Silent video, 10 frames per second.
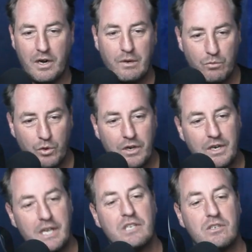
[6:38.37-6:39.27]
I
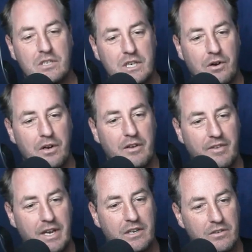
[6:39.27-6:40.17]
wouldn't necessarily
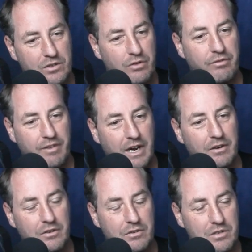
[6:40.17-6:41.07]
have had it too
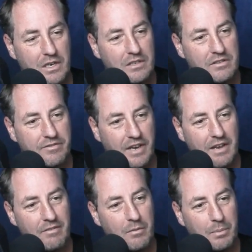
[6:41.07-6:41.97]
far in New Zealand's
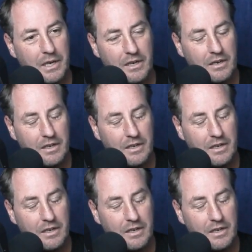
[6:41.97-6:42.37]
favour. But